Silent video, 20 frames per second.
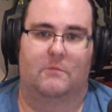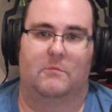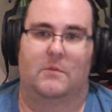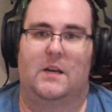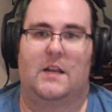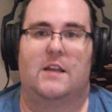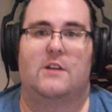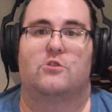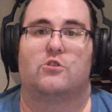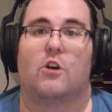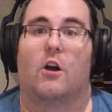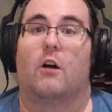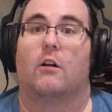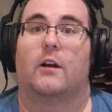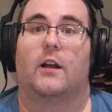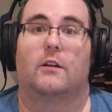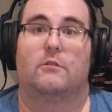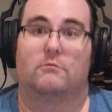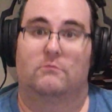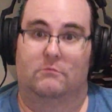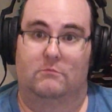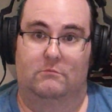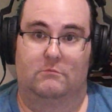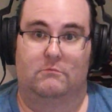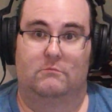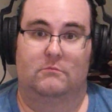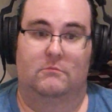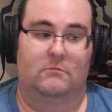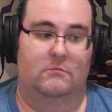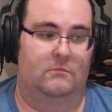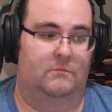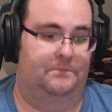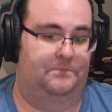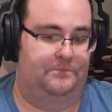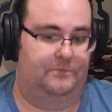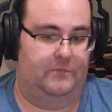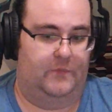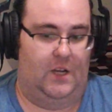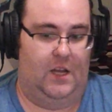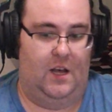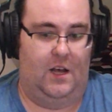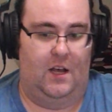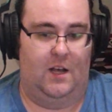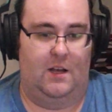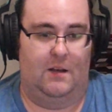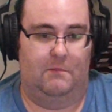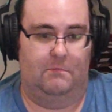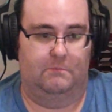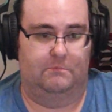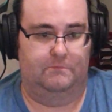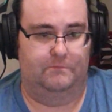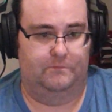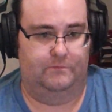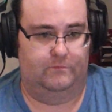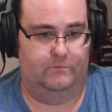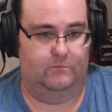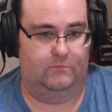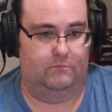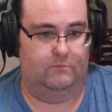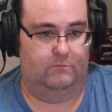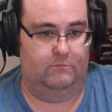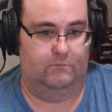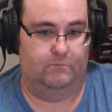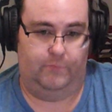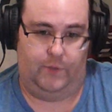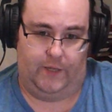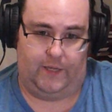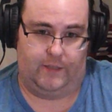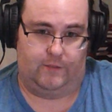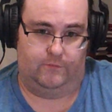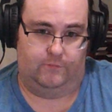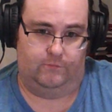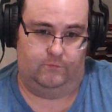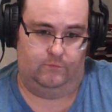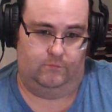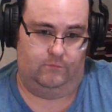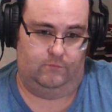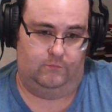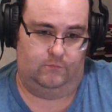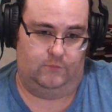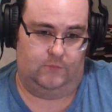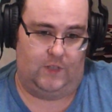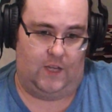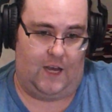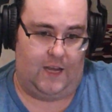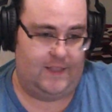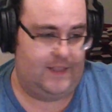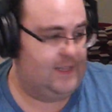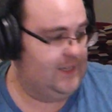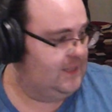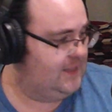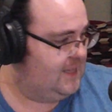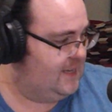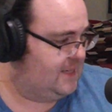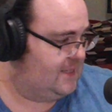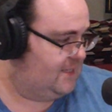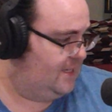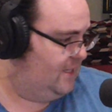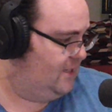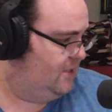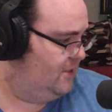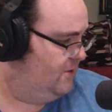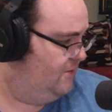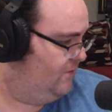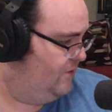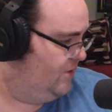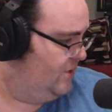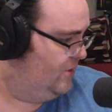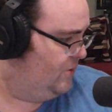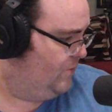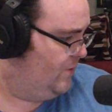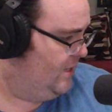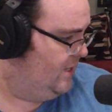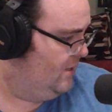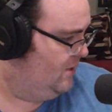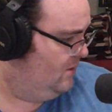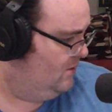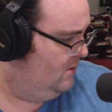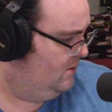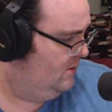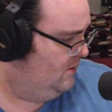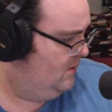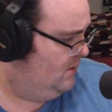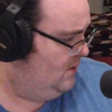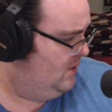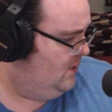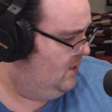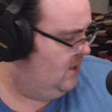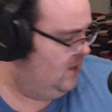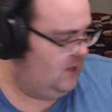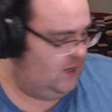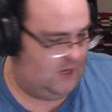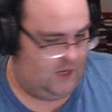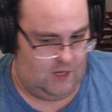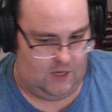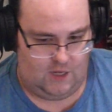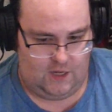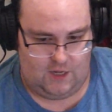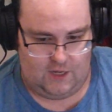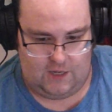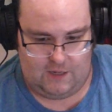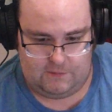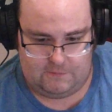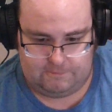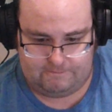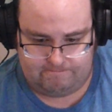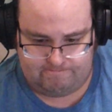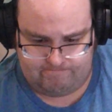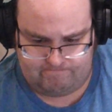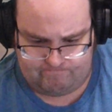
Eat your heart out. But I think that is it for this week. What are